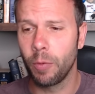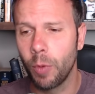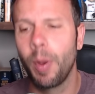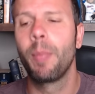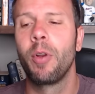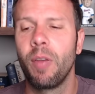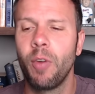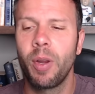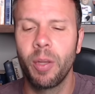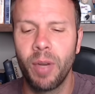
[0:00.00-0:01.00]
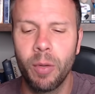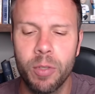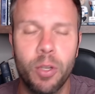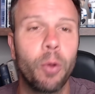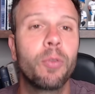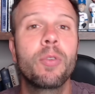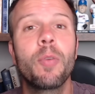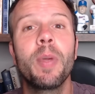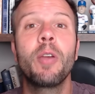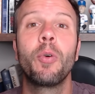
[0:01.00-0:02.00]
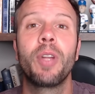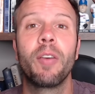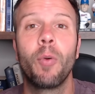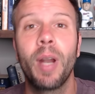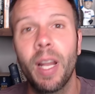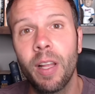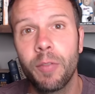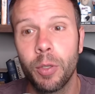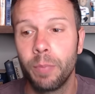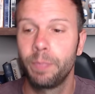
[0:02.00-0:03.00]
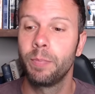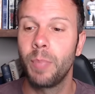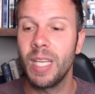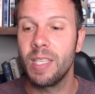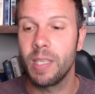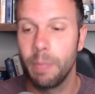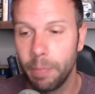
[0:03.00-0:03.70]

Remember, you have no idea what anyone's going through, so be cool to everyone. I love you. Be easy.